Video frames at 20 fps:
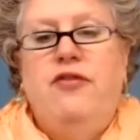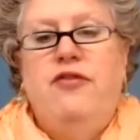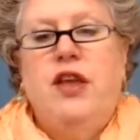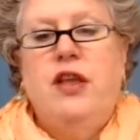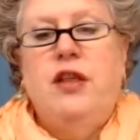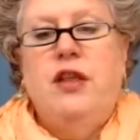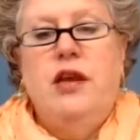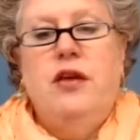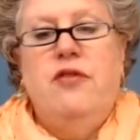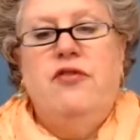
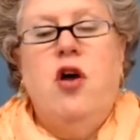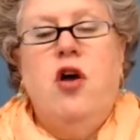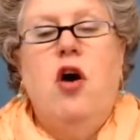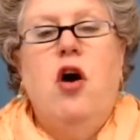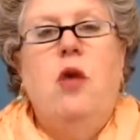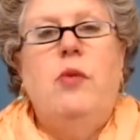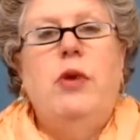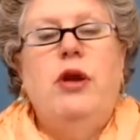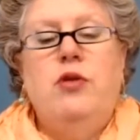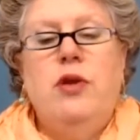feeling of
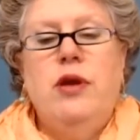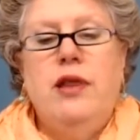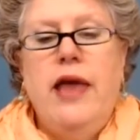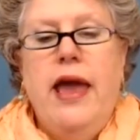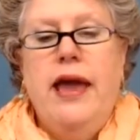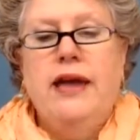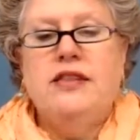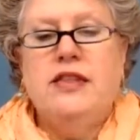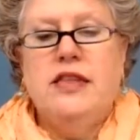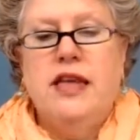calm and
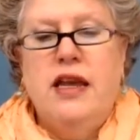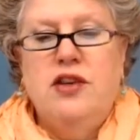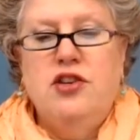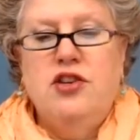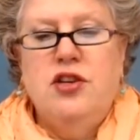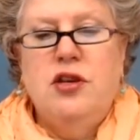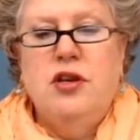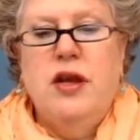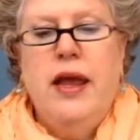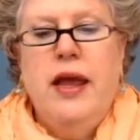
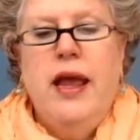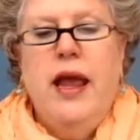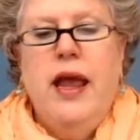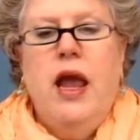relaxation,